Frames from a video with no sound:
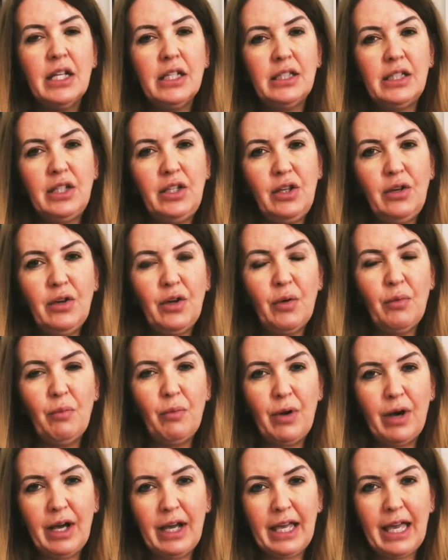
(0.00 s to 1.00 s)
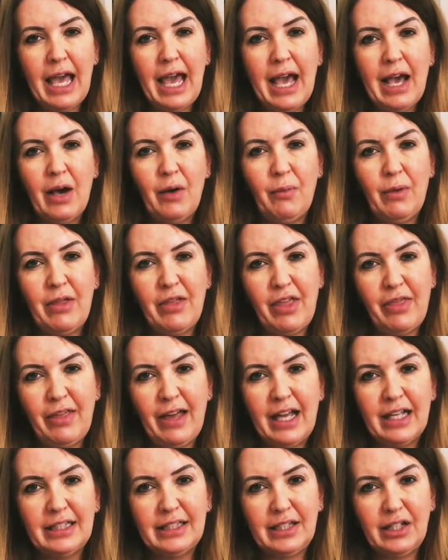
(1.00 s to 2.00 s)
so you can work out whether
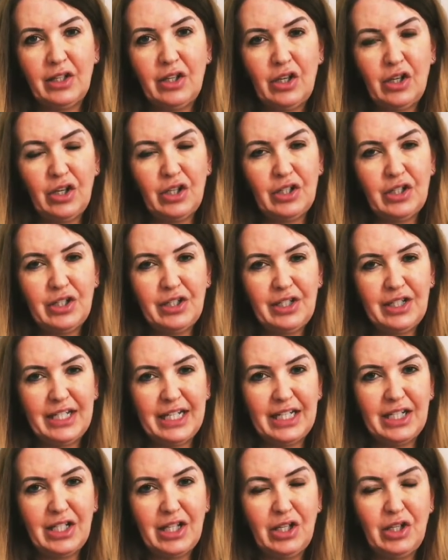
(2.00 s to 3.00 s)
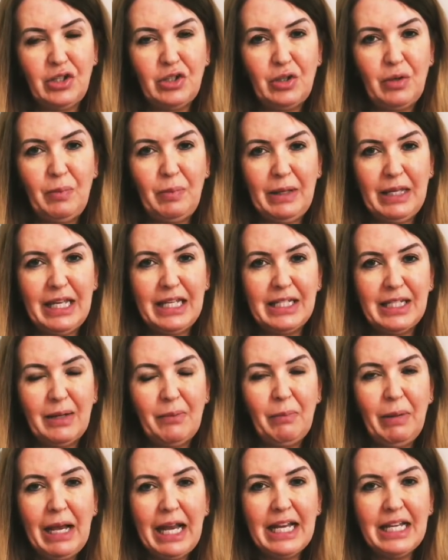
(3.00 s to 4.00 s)
that's a good dish that you should be
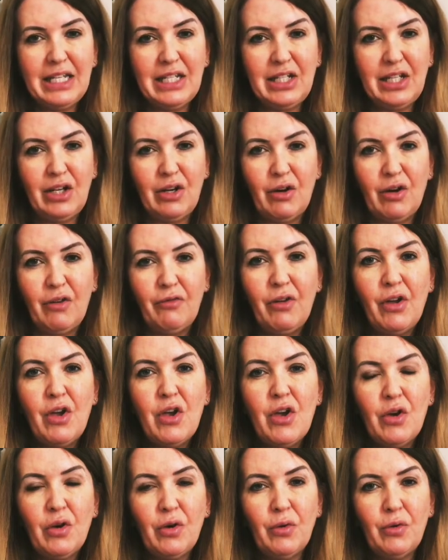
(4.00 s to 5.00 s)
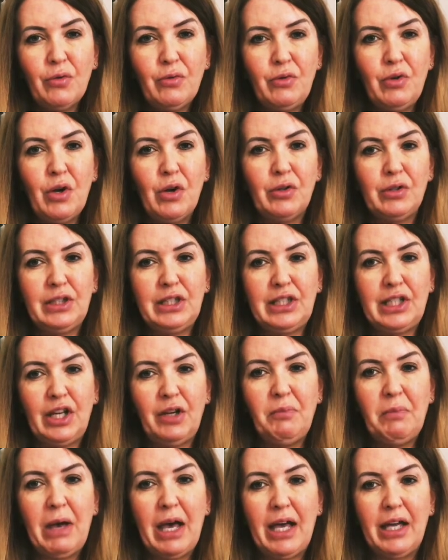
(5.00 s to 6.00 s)
eating plenty of or not
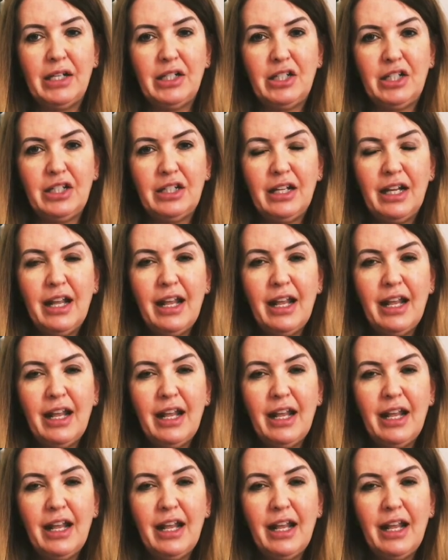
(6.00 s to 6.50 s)
so much.